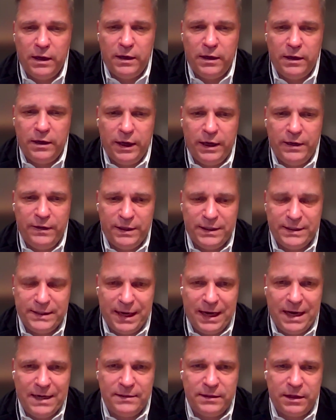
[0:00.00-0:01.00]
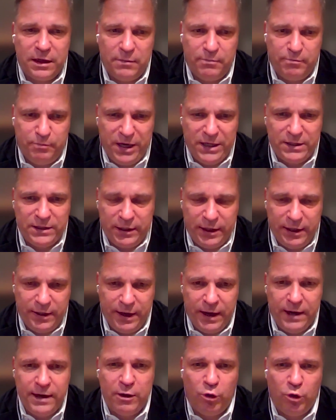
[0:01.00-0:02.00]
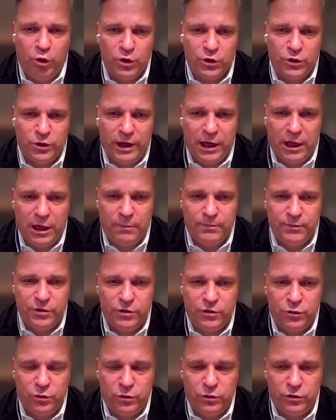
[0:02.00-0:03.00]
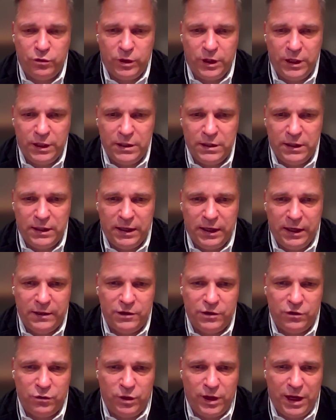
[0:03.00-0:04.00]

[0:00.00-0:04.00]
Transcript: And the data basically then also helped to indicate